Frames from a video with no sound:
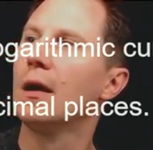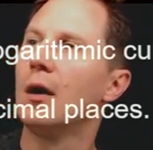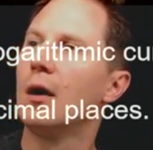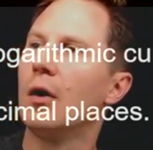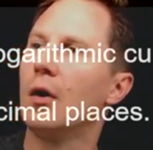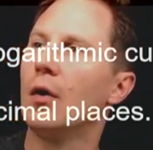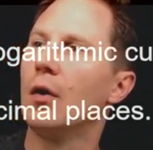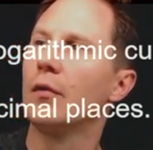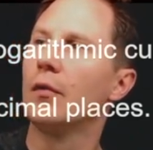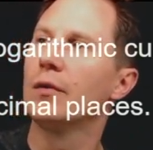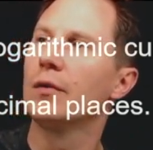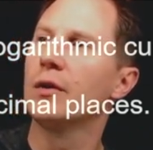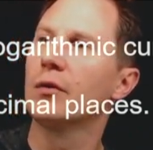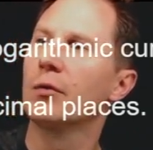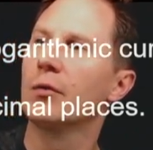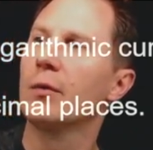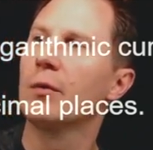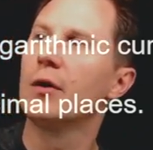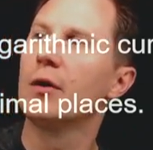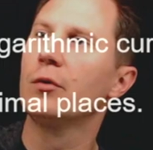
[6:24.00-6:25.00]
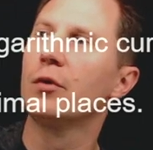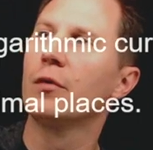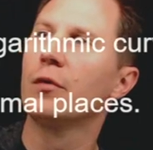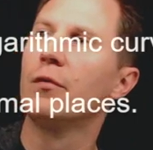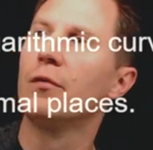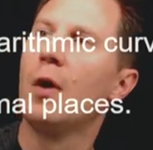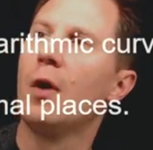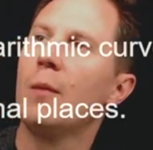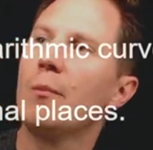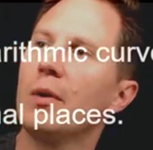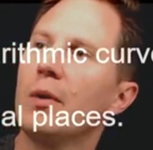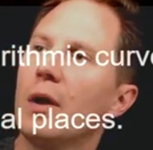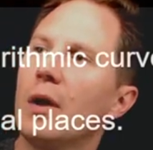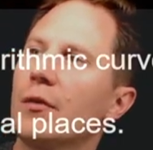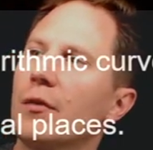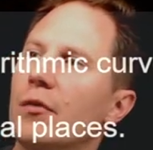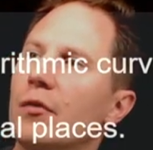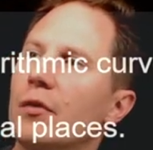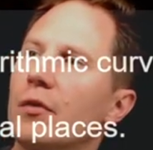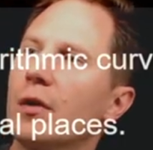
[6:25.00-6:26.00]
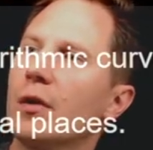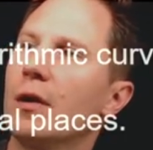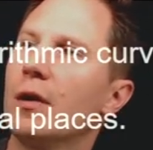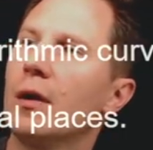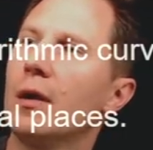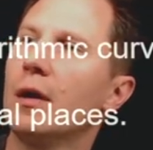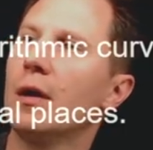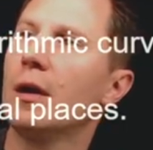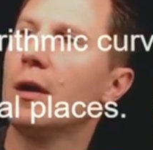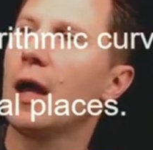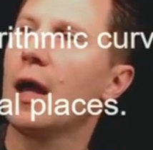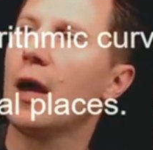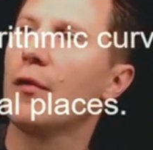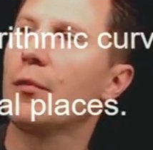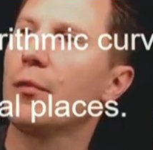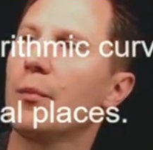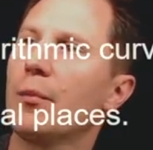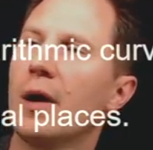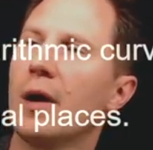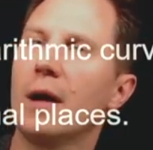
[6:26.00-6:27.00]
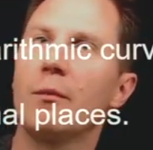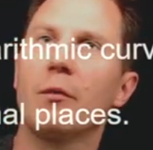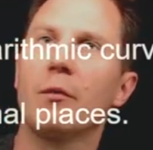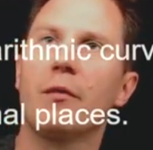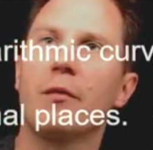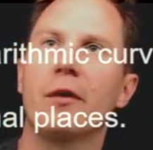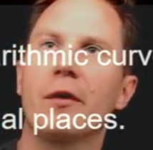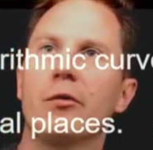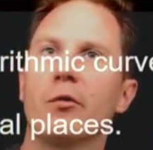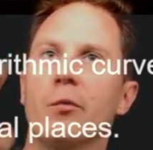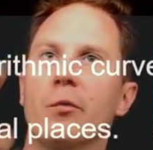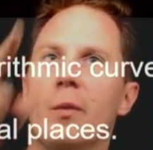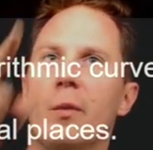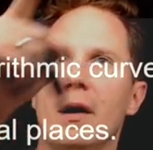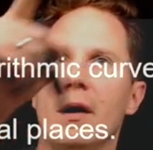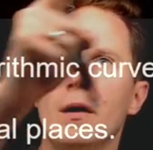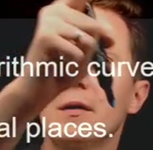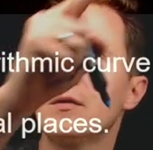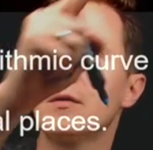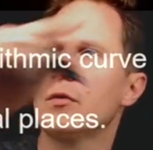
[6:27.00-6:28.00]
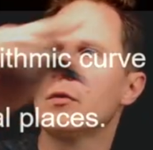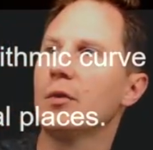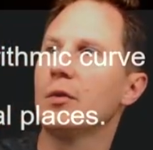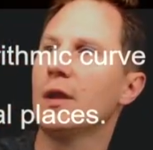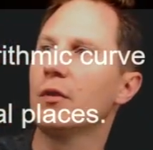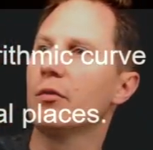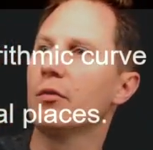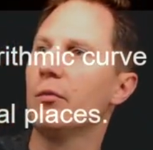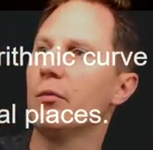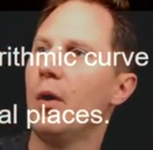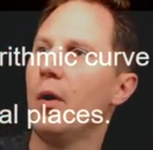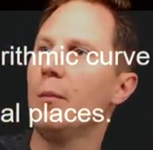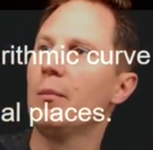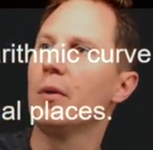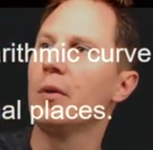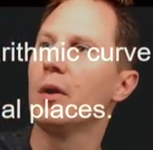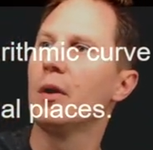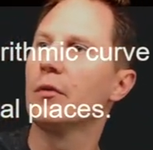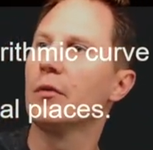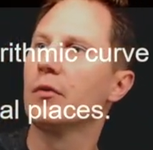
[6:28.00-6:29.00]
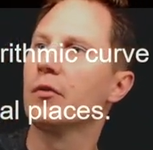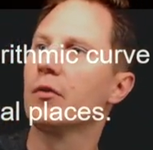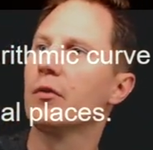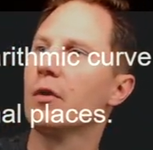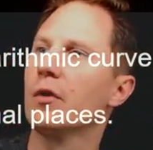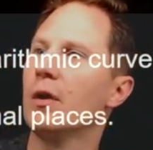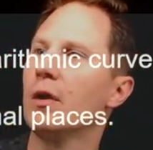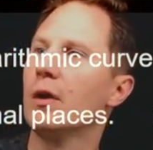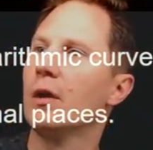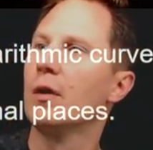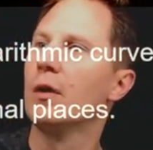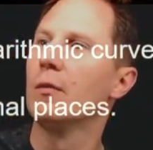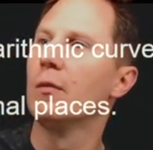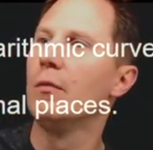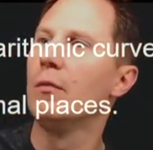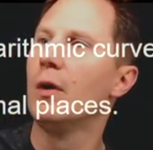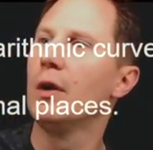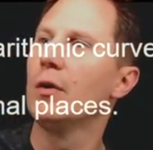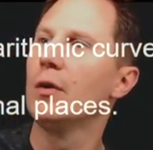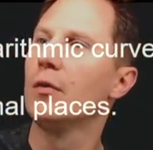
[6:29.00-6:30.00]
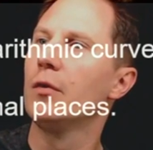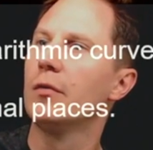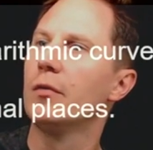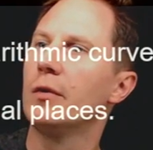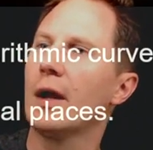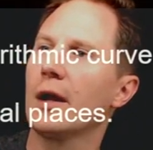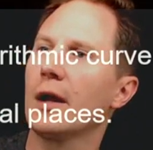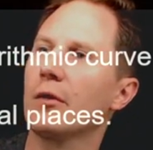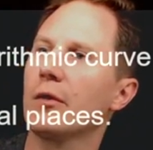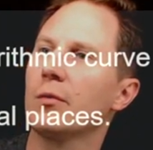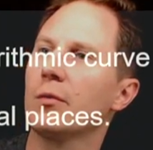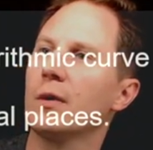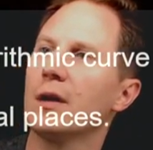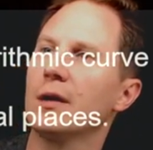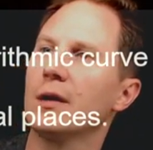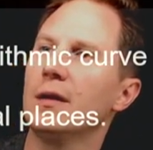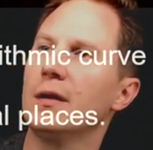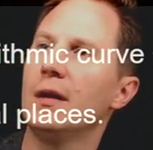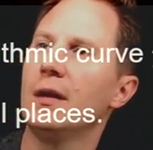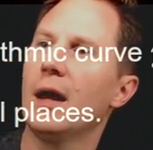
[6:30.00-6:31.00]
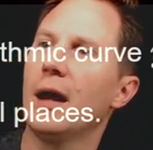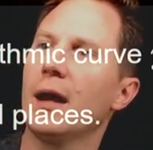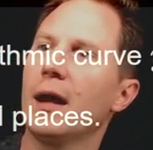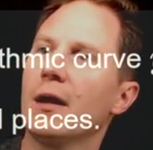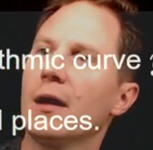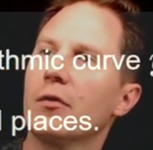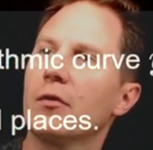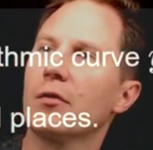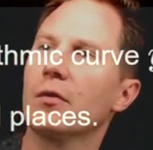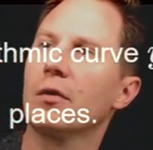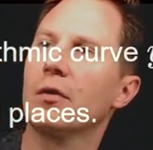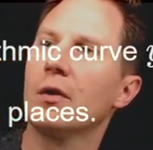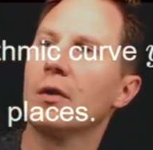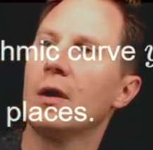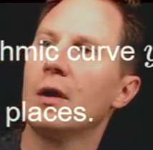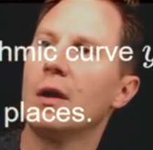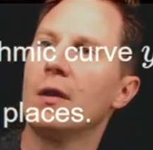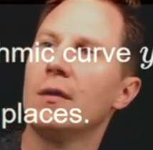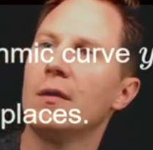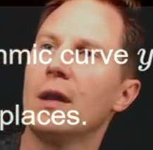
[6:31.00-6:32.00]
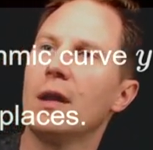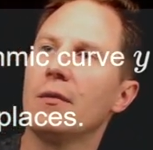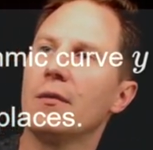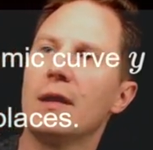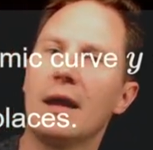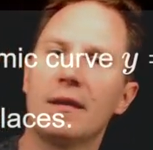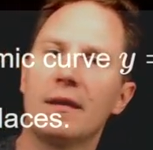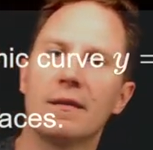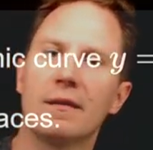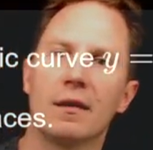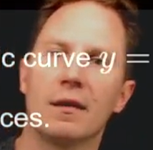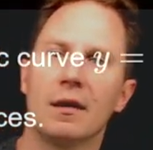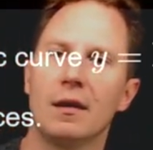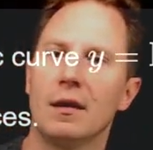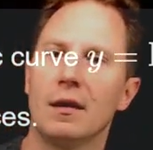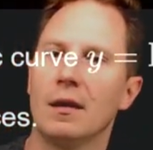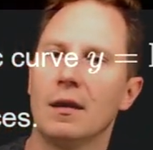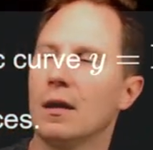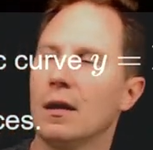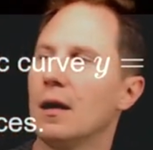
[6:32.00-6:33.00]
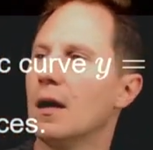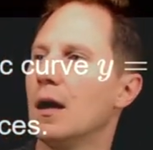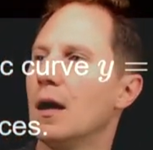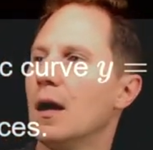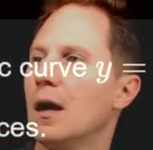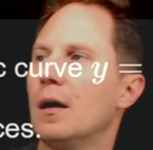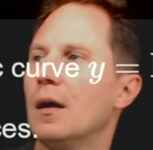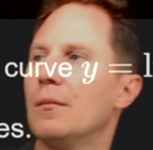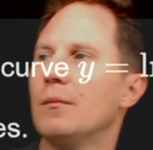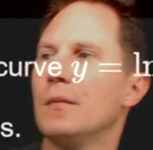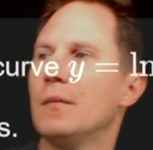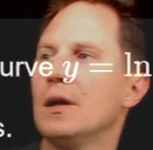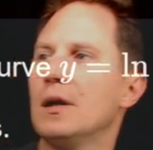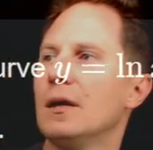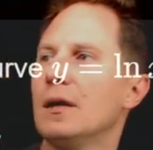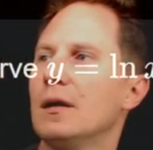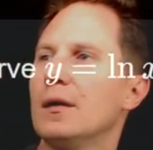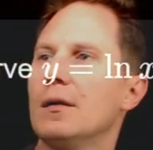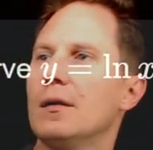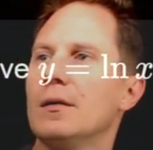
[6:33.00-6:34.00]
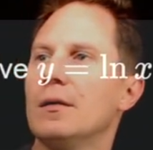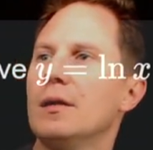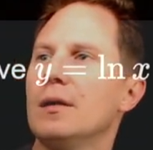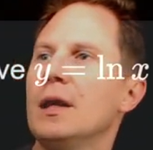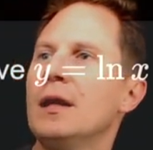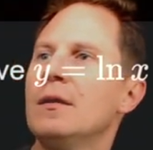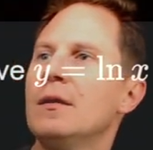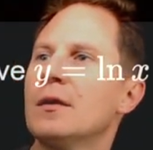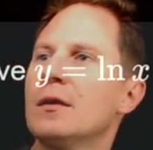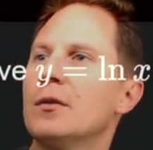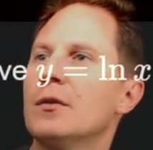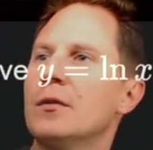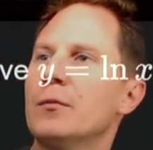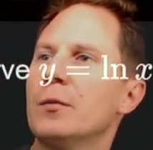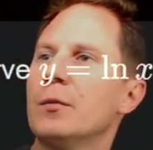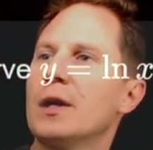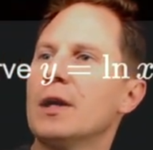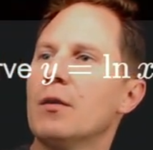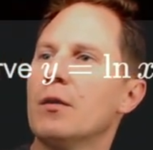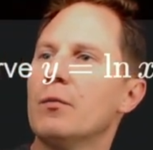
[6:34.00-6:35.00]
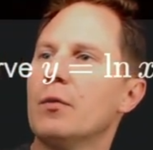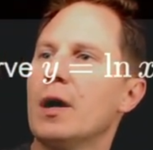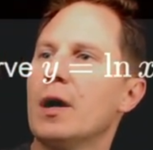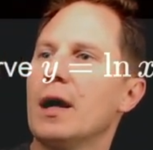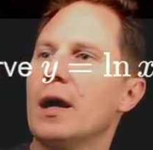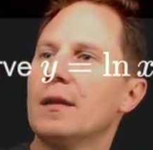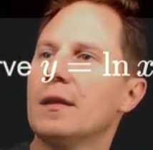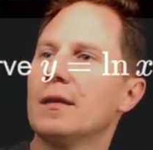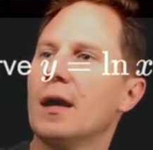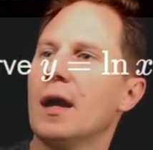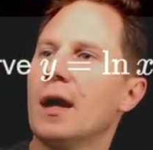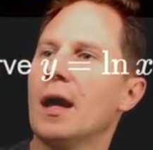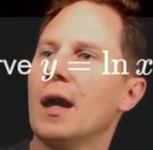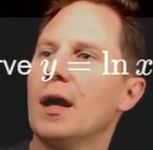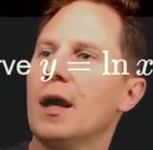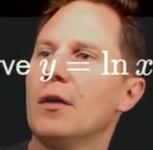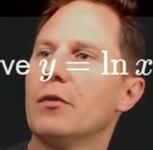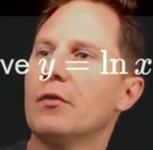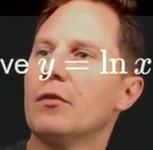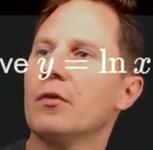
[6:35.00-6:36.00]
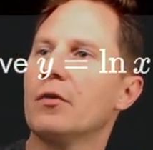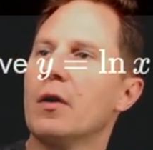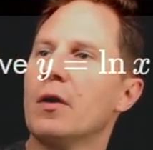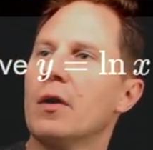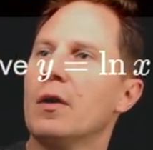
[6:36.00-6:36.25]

of the square root of 1 plus f prime of x squared, so that's 1 plus 1 over x squared dx. Now that uh, integrand we can write as